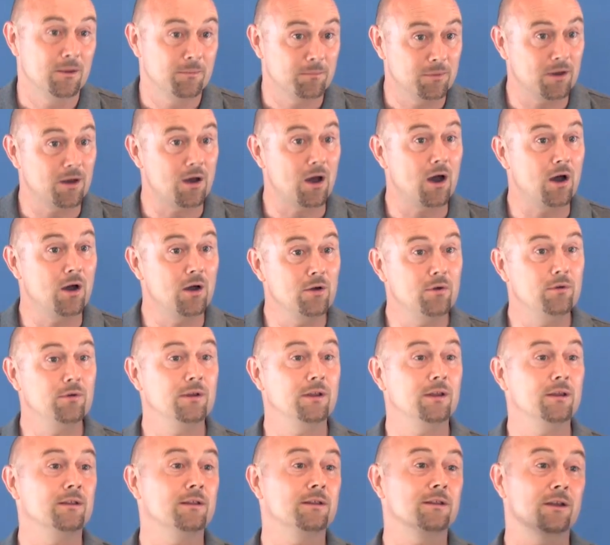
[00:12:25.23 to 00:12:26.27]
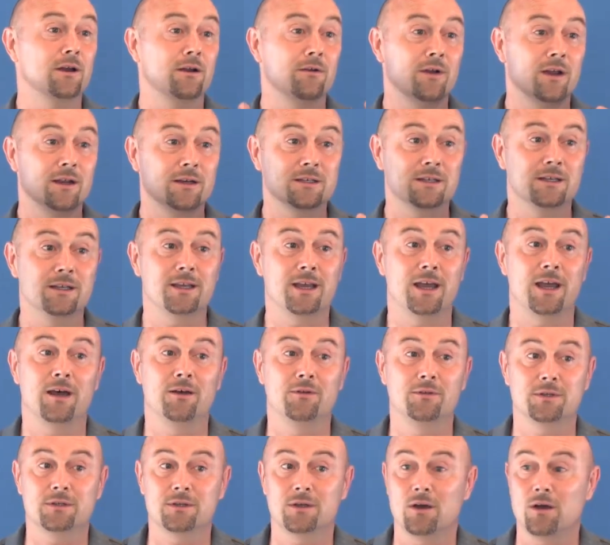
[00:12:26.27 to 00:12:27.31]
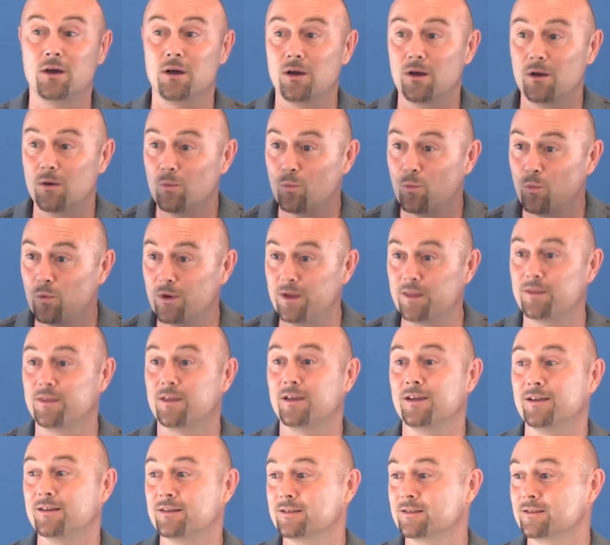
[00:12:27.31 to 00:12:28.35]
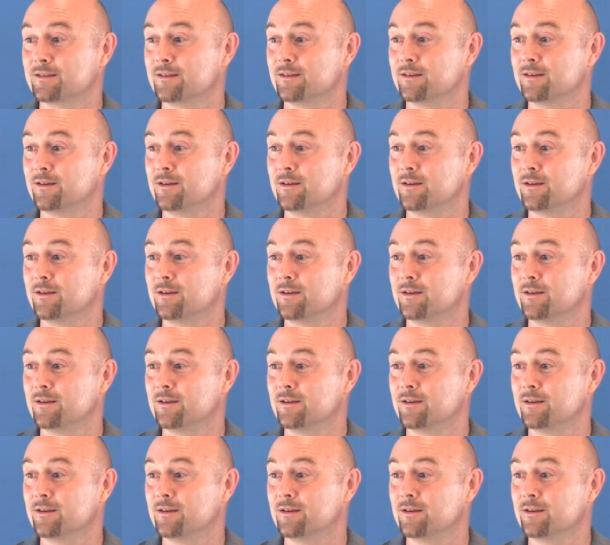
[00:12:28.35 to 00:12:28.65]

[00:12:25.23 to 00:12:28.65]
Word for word: but only in the direct encounter with it,